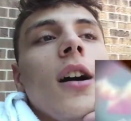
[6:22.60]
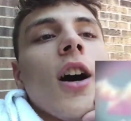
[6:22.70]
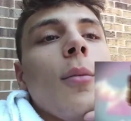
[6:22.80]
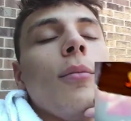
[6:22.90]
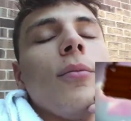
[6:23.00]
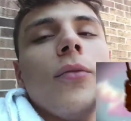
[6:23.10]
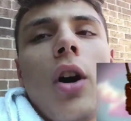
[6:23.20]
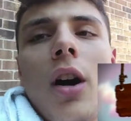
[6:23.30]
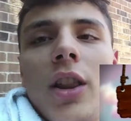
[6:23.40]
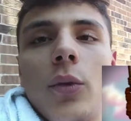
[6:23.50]

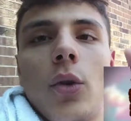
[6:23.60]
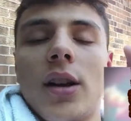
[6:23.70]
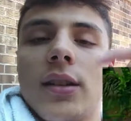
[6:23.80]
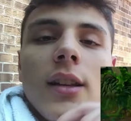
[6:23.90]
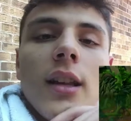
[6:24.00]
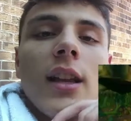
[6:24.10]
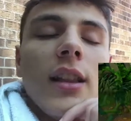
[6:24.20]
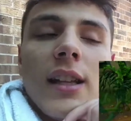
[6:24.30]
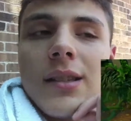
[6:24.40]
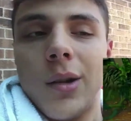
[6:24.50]
all in one.
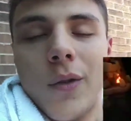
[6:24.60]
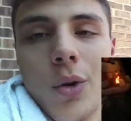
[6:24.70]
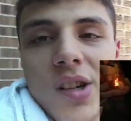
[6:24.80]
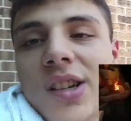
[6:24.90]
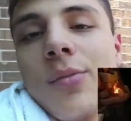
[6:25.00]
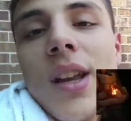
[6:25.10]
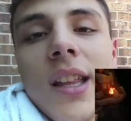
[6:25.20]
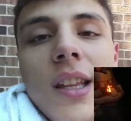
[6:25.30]
And that's of course going to be